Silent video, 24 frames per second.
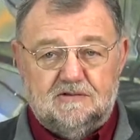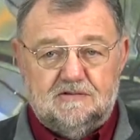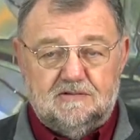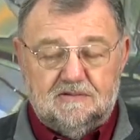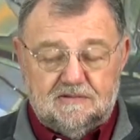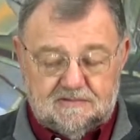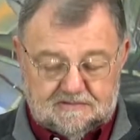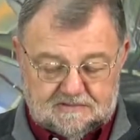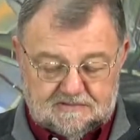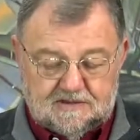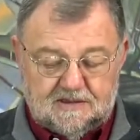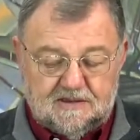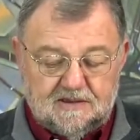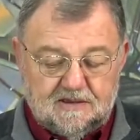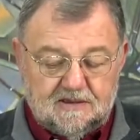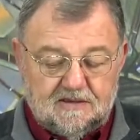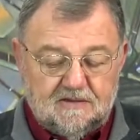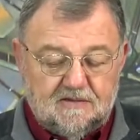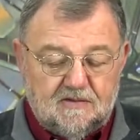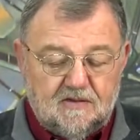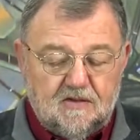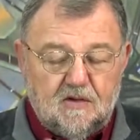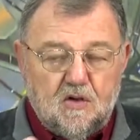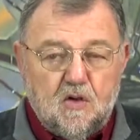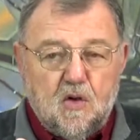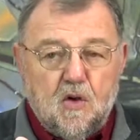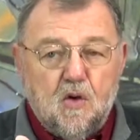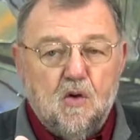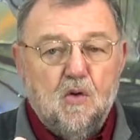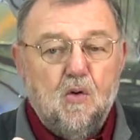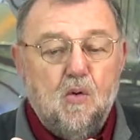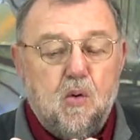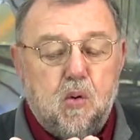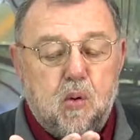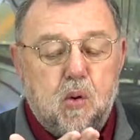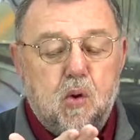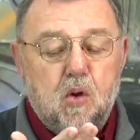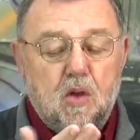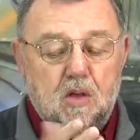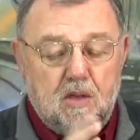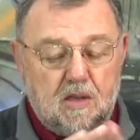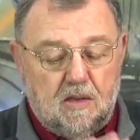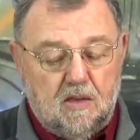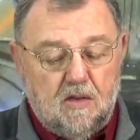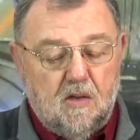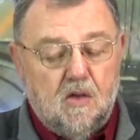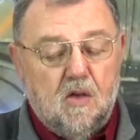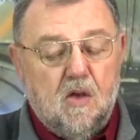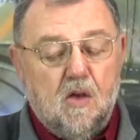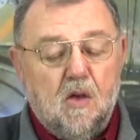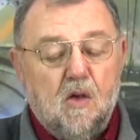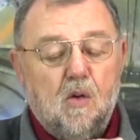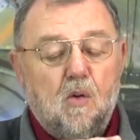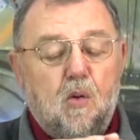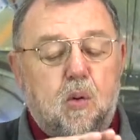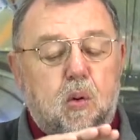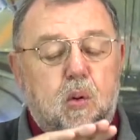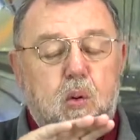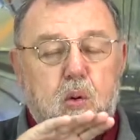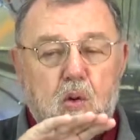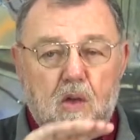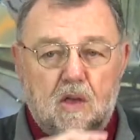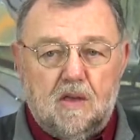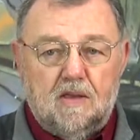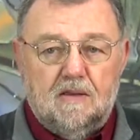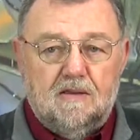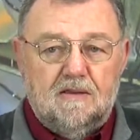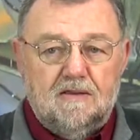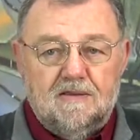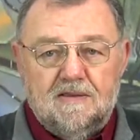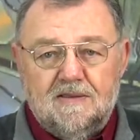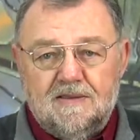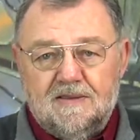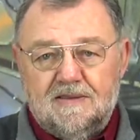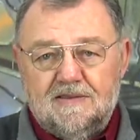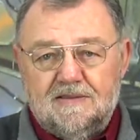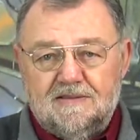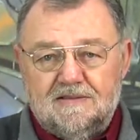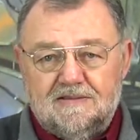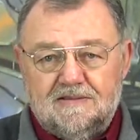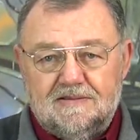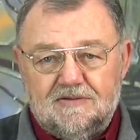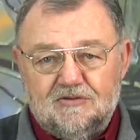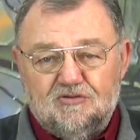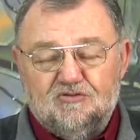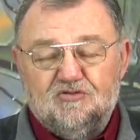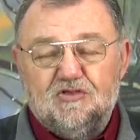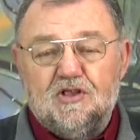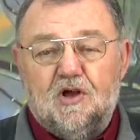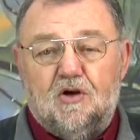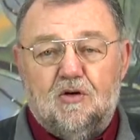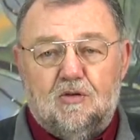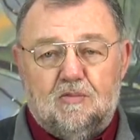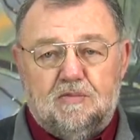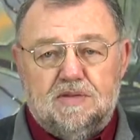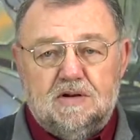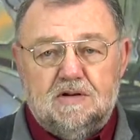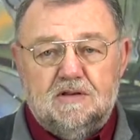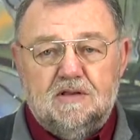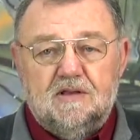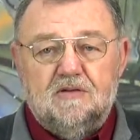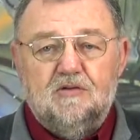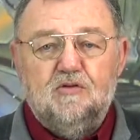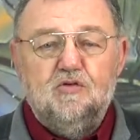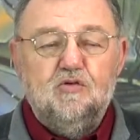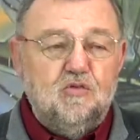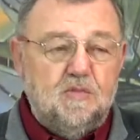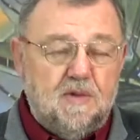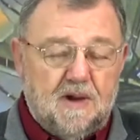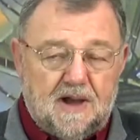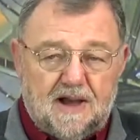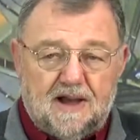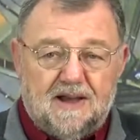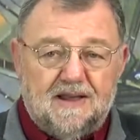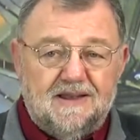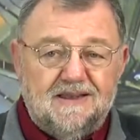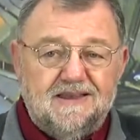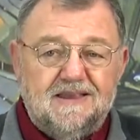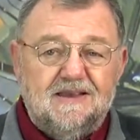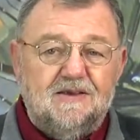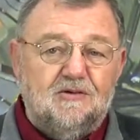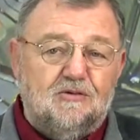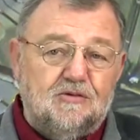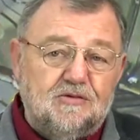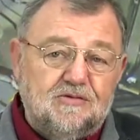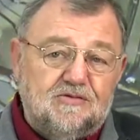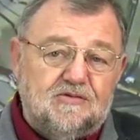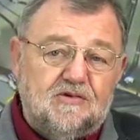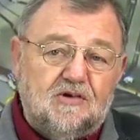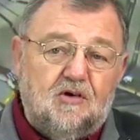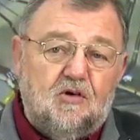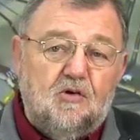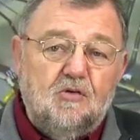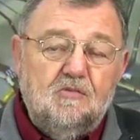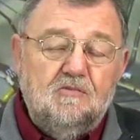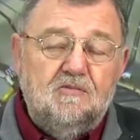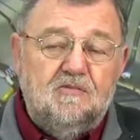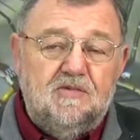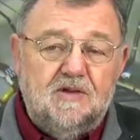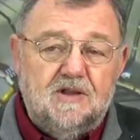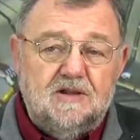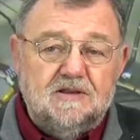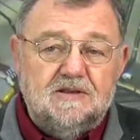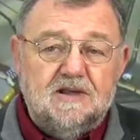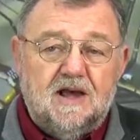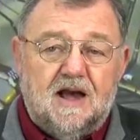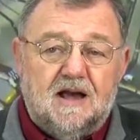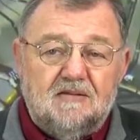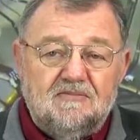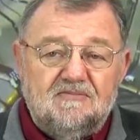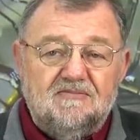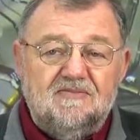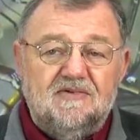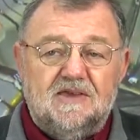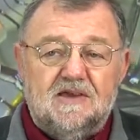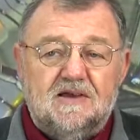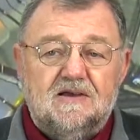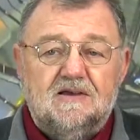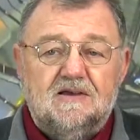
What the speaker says: Hello and a warm welcome. I would like to talk to you today about something which you cannot see. Here.